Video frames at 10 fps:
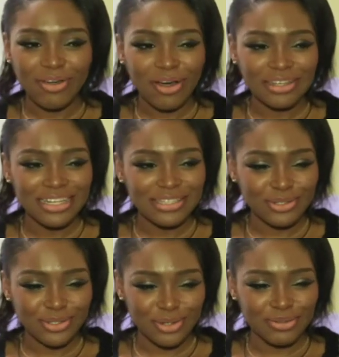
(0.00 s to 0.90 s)
The holidays
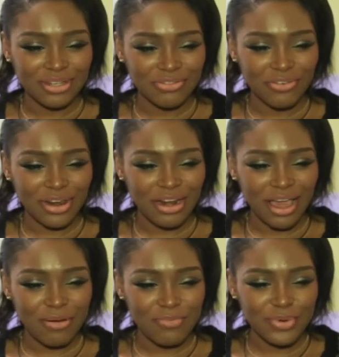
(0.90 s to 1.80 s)
are so different.
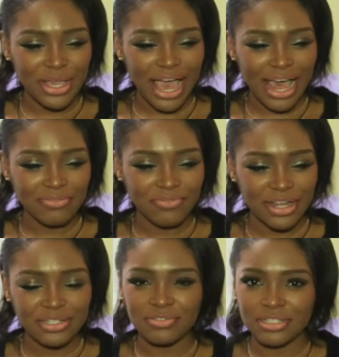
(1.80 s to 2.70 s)
Um, we had
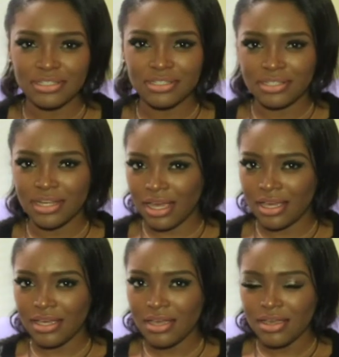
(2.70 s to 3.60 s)
Veterans
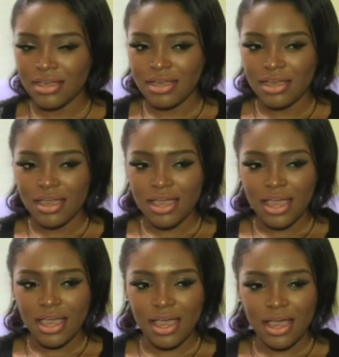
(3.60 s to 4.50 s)
Day.
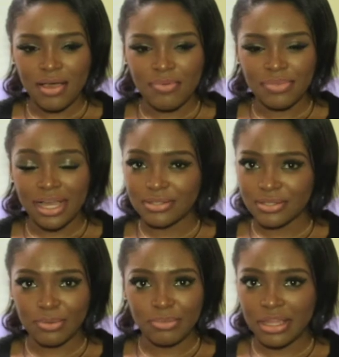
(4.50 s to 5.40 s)
Um, that's
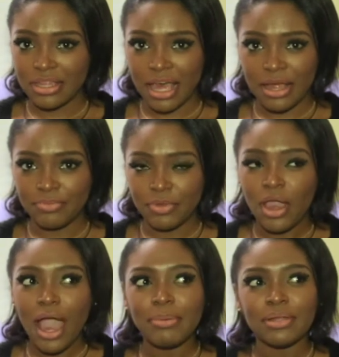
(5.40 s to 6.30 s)
not something that...
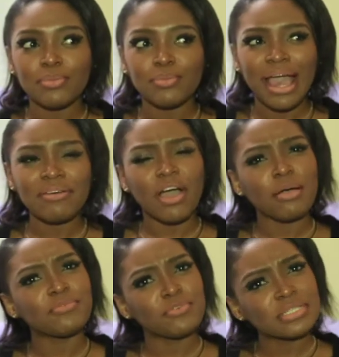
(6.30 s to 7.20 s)
I mean, we have
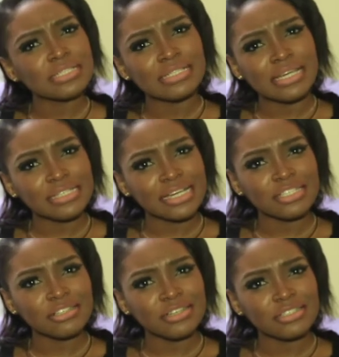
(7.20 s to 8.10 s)
Armed Forces Day in
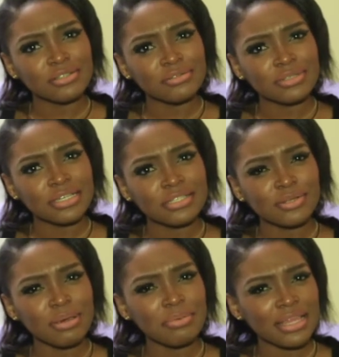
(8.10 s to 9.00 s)
Nigeria, don't we?
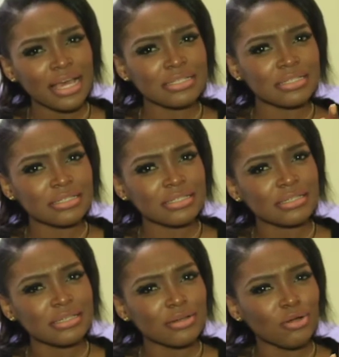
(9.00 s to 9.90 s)
So maybe
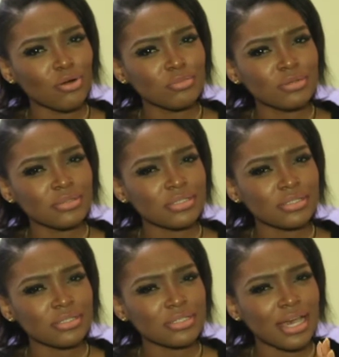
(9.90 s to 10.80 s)
that's
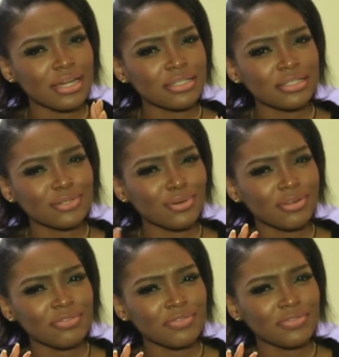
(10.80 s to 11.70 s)
almost kind of sort
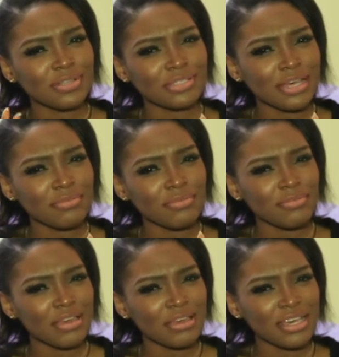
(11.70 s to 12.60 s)
of the same
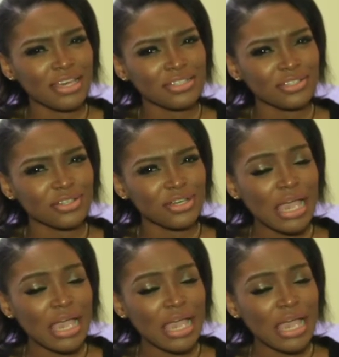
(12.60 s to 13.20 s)
thing-ish?